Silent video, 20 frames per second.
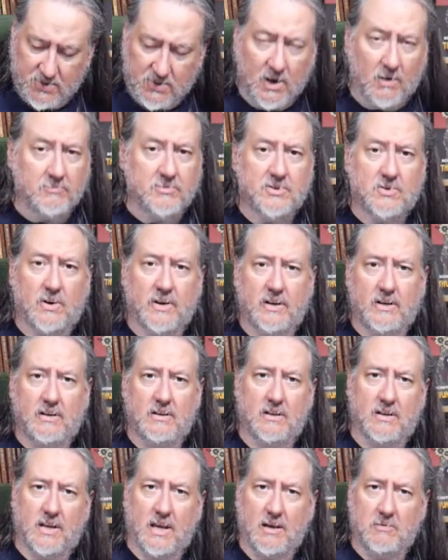jump straight into
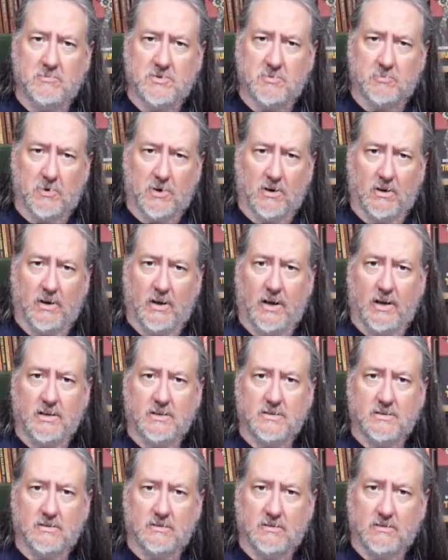the game tomorrow night.